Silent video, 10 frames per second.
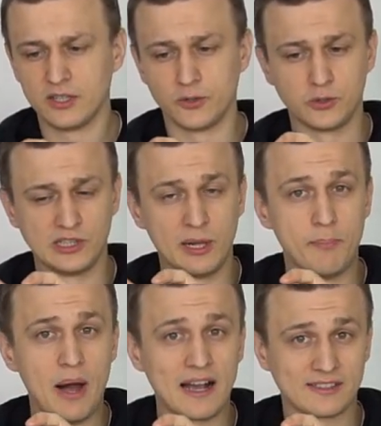those little
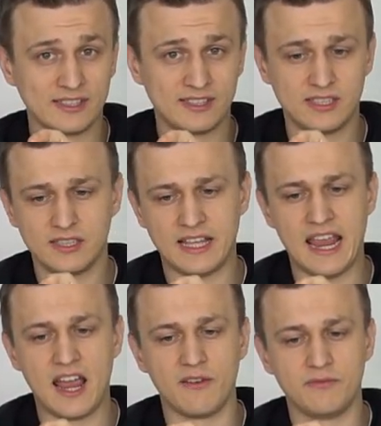boxes
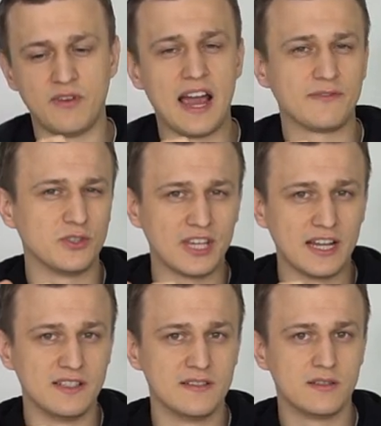that have 5 to
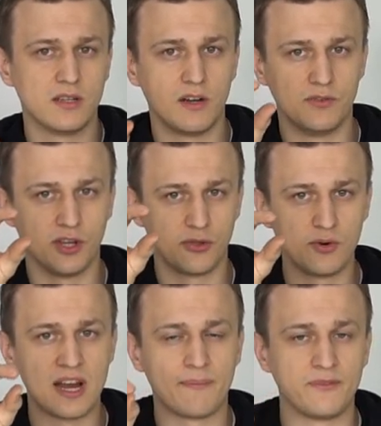10 of the
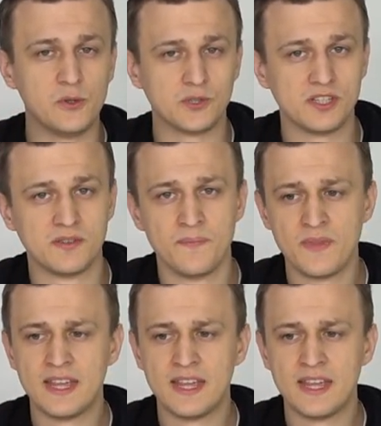3-amp fuses.